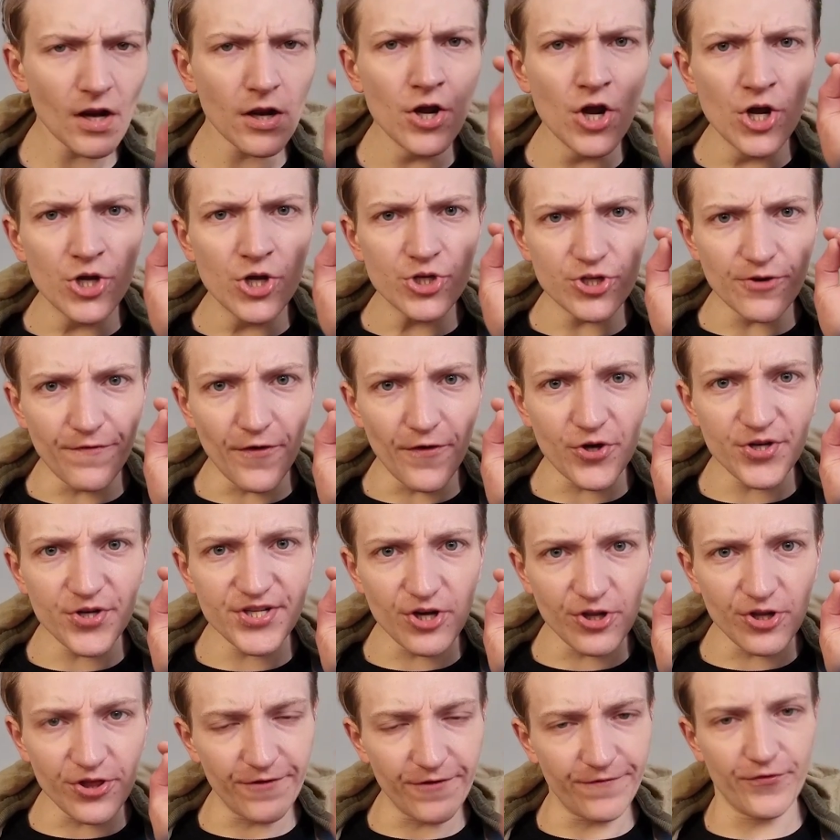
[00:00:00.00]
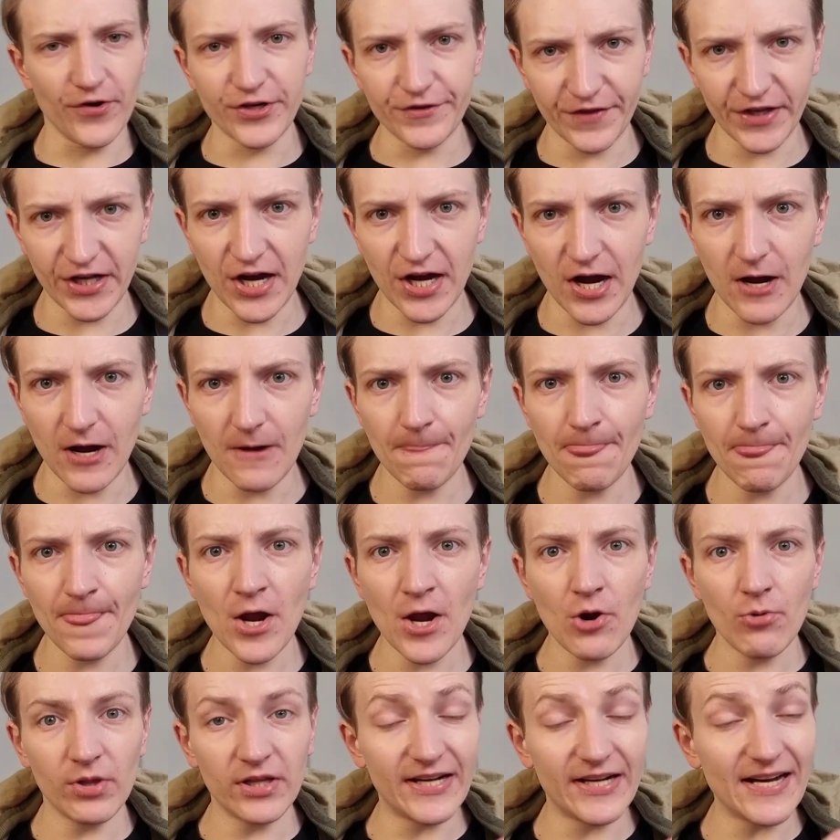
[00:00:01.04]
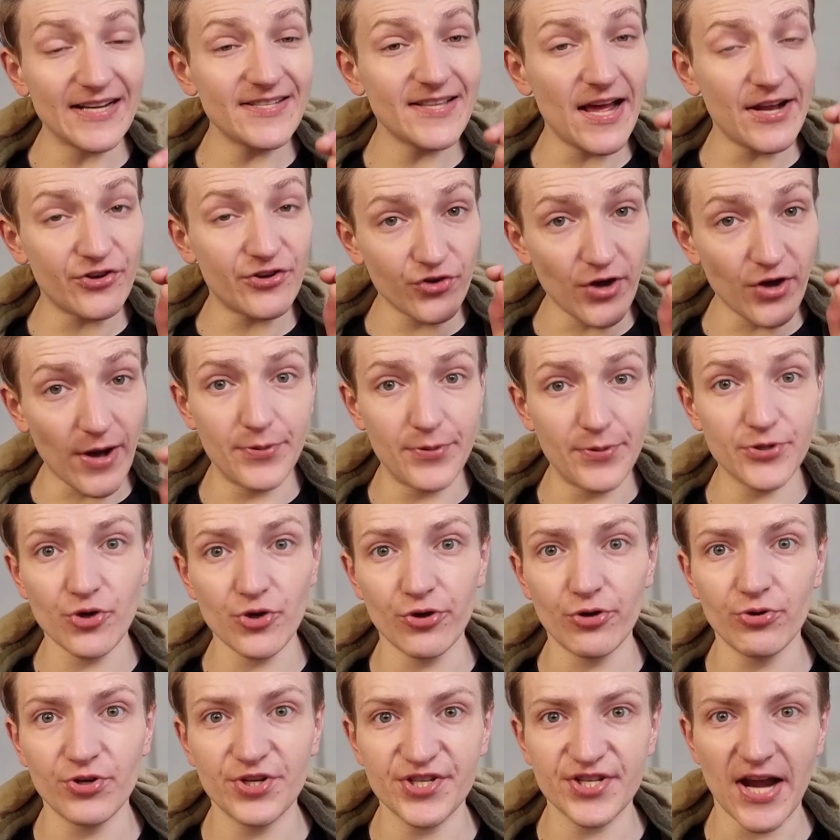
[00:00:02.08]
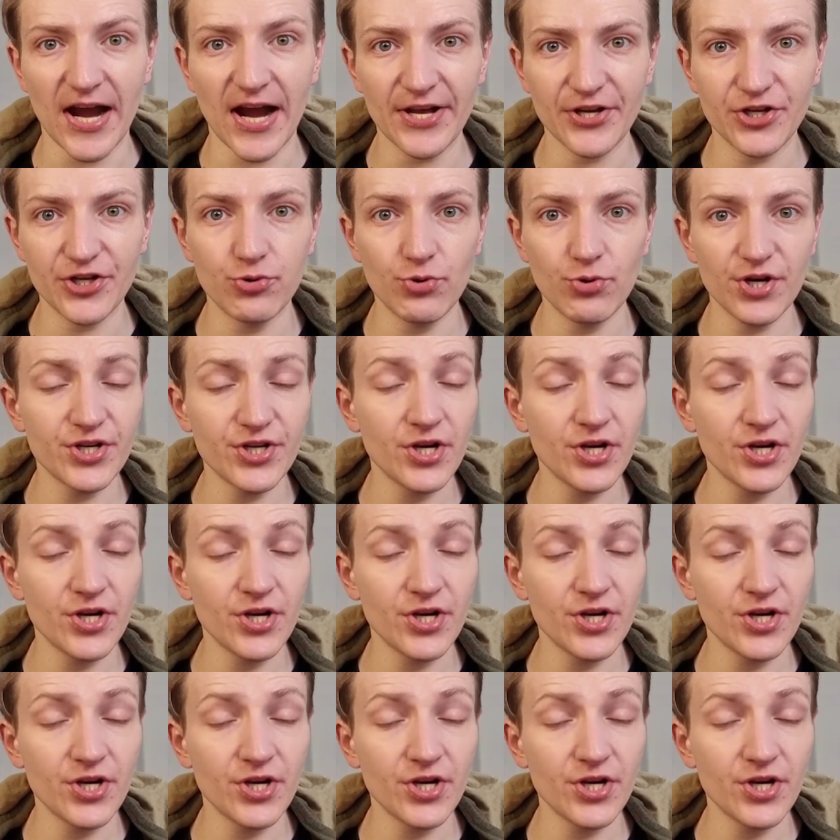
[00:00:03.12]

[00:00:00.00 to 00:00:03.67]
So focusing on the front of the car, well, it has that trapezoidal design to it.